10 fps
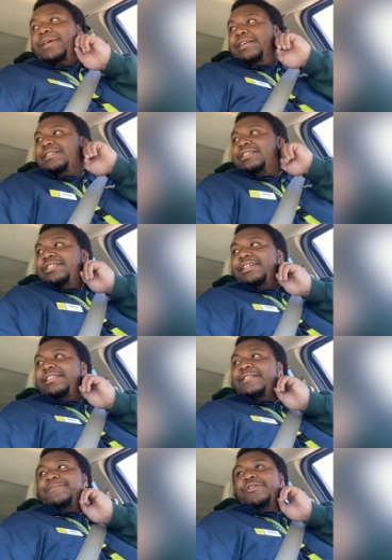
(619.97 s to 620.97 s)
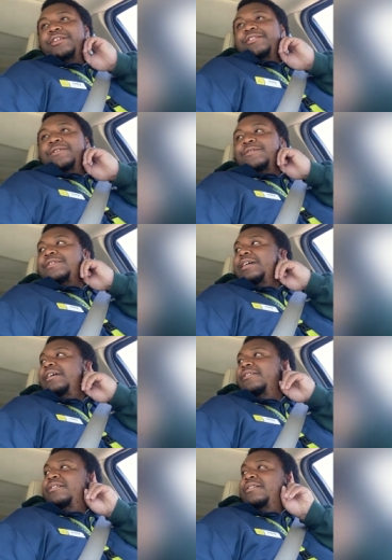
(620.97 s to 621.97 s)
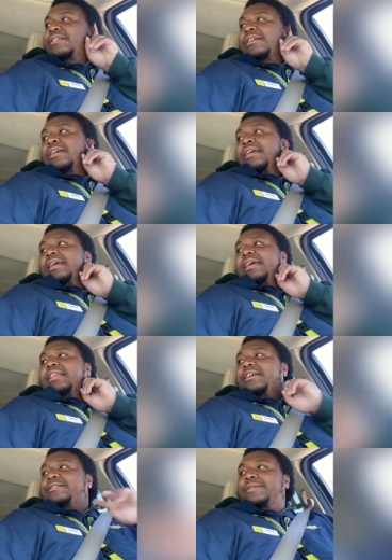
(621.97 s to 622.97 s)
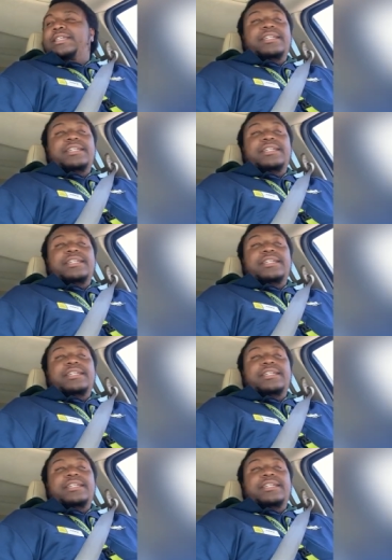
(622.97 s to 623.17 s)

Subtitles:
bills and shit this morning too, so it is what it